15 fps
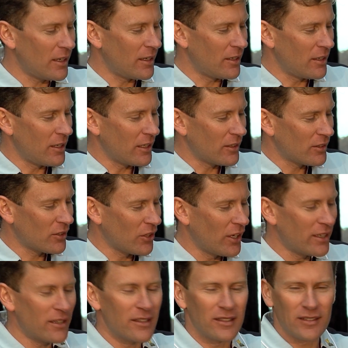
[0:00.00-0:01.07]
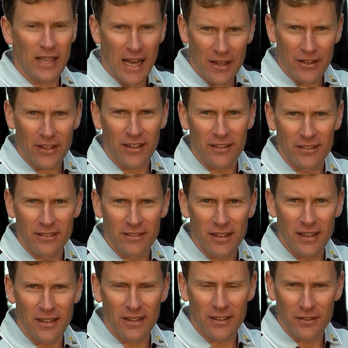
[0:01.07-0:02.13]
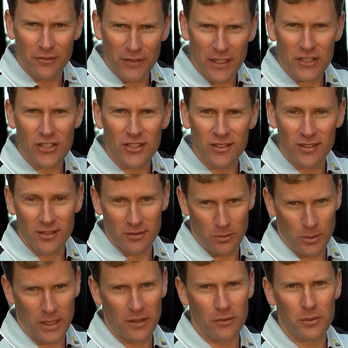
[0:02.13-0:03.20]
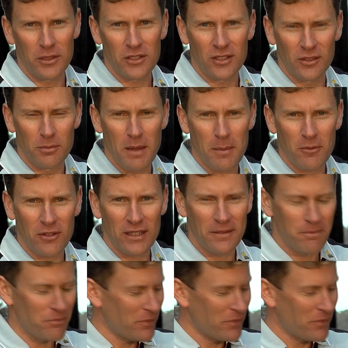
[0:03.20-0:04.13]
It excited its other functions, one of which is memory,